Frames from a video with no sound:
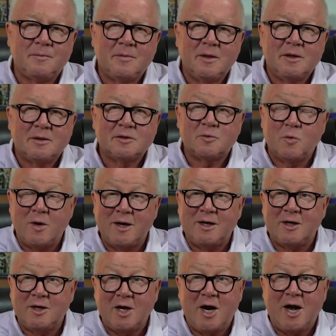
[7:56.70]
Yeah. Sweaty
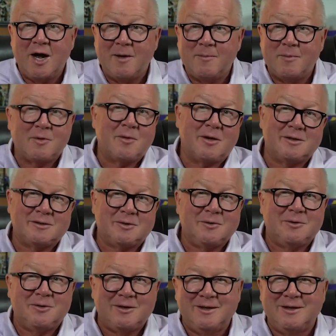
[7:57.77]
and hot, but great
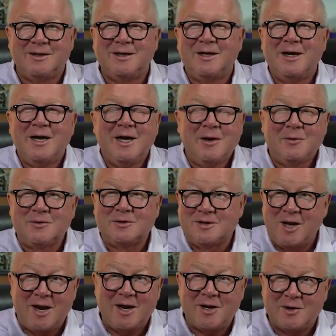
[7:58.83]
school. It was not air